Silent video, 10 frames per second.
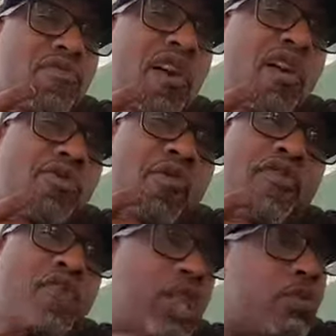don't know
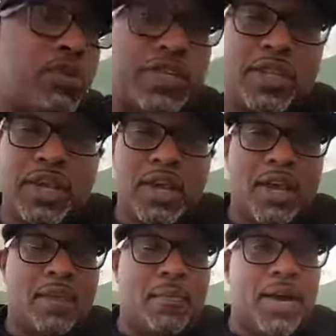if you're close,
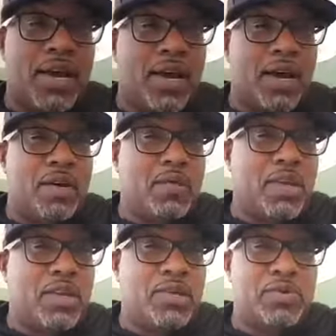but
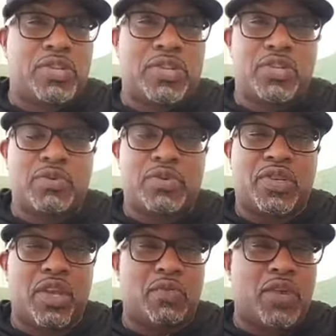we in Houston Tuesday.